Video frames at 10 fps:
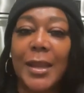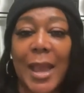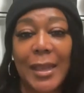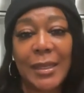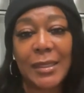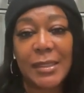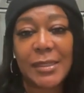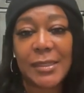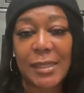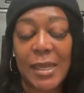likely
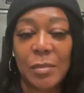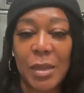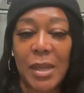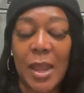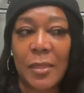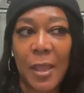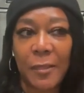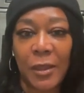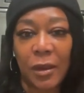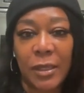see me and
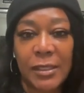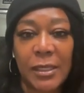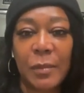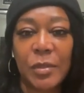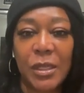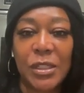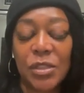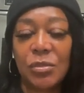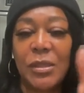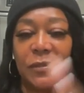that they're attempting
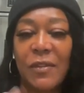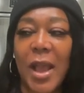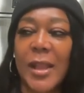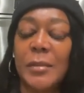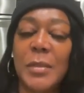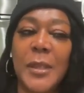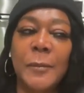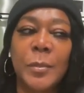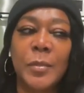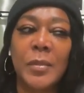to define
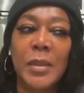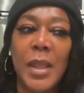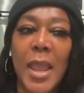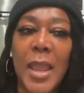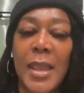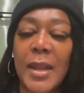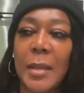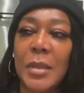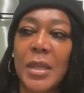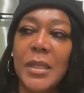me. And
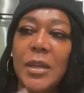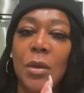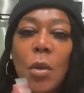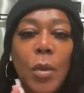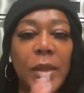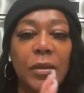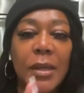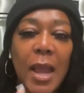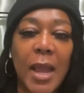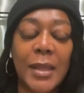I'm clear on whether or
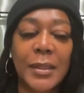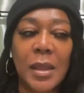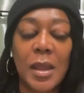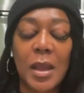not,